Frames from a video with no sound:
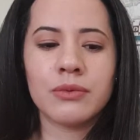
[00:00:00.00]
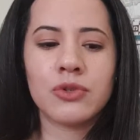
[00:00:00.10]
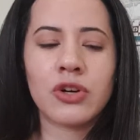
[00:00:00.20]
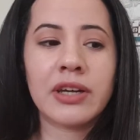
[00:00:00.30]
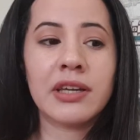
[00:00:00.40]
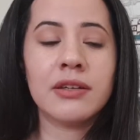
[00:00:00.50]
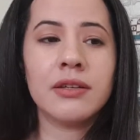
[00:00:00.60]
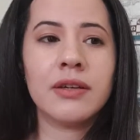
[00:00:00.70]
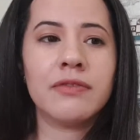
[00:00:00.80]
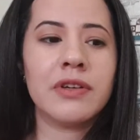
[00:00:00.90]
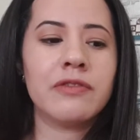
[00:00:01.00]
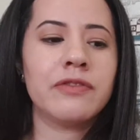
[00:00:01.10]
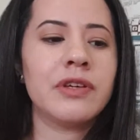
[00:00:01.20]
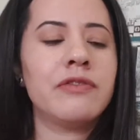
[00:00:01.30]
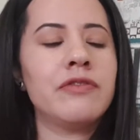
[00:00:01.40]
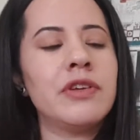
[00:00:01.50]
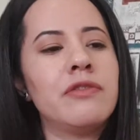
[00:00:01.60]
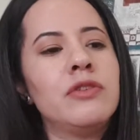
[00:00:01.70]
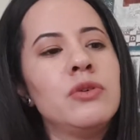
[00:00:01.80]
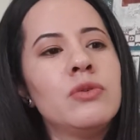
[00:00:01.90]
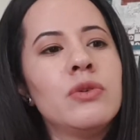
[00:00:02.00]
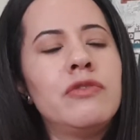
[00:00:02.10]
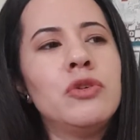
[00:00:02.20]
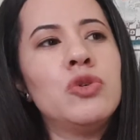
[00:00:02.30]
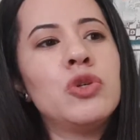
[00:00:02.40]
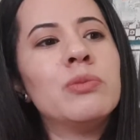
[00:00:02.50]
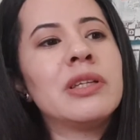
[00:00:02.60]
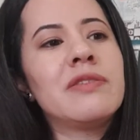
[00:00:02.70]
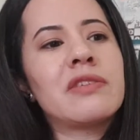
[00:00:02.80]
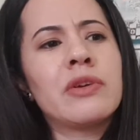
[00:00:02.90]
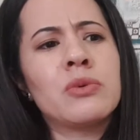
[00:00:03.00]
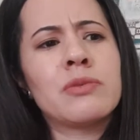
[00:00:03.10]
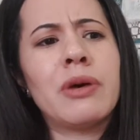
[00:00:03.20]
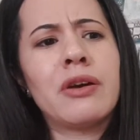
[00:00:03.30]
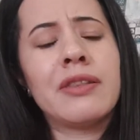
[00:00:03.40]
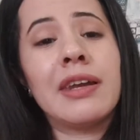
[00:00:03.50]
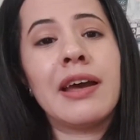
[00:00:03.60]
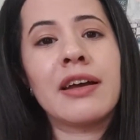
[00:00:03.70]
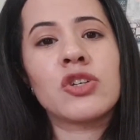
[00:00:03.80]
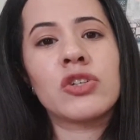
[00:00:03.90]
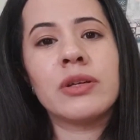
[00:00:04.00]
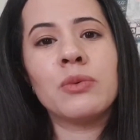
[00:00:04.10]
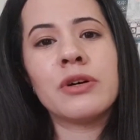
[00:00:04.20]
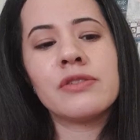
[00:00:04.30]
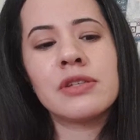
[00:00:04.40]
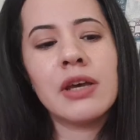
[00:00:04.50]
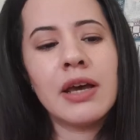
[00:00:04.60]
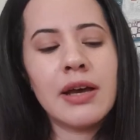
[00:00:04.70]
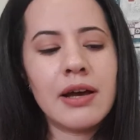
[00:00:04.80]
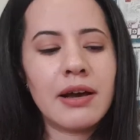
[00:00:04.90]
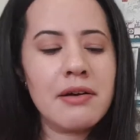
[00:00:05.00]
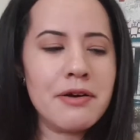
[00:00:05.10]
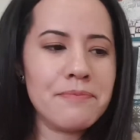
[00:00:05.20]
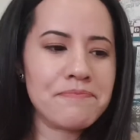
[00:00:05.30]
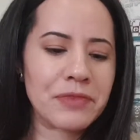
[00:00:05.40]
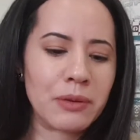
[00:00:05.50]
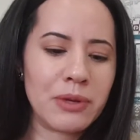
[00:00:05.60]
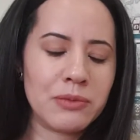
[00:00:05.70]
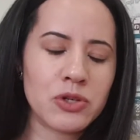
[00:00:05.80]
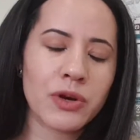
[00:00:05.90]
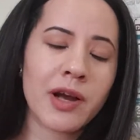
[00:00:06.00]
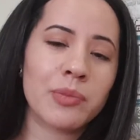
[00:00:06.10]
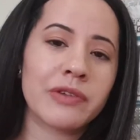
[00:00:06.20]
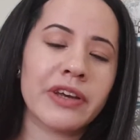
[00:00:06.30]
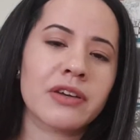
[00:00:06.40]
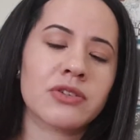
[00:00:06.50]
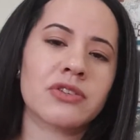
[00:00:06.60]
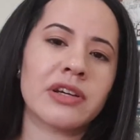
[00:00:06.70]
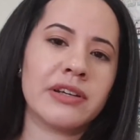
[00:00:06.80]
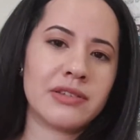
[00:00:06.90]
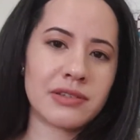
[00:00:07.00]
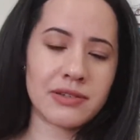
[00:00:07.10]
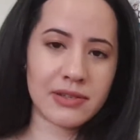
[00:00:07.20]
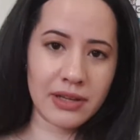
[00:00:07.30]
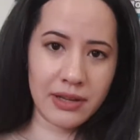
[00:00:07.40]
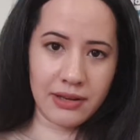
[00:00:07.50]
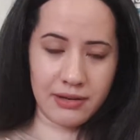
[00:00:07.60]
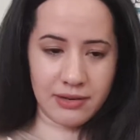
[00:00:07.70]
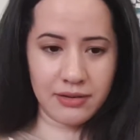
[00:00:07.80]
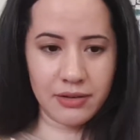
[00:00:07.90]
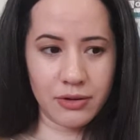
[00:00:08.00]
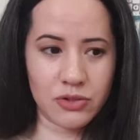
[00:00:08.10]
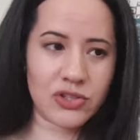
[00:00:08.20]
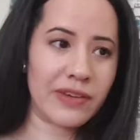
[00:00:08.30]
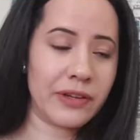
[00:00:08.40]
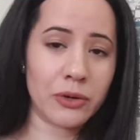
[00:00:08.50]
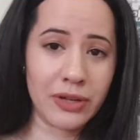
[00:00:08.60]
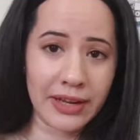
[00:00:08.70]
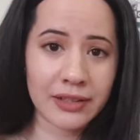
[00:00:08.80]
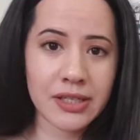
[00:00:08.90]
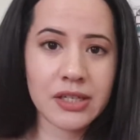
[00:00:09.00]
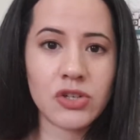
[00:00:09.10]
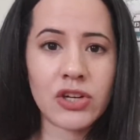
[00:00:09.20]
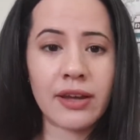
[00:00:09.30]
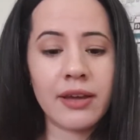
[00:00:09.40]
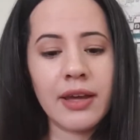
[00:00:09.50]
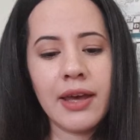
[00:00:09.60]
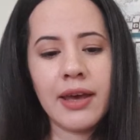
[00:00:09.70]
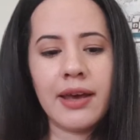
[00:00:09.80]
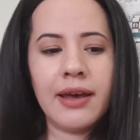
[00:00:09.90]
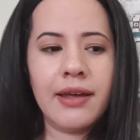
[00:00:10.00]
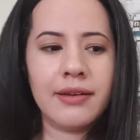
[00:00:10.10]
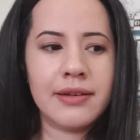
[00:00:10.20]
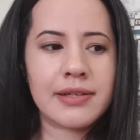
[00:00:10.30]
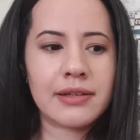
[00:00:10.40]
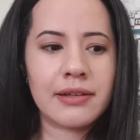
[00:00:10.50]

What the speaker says: trying, if you do believe something was better than it actually was, maybe do a couple of exercises in, you know, just having a reality check. And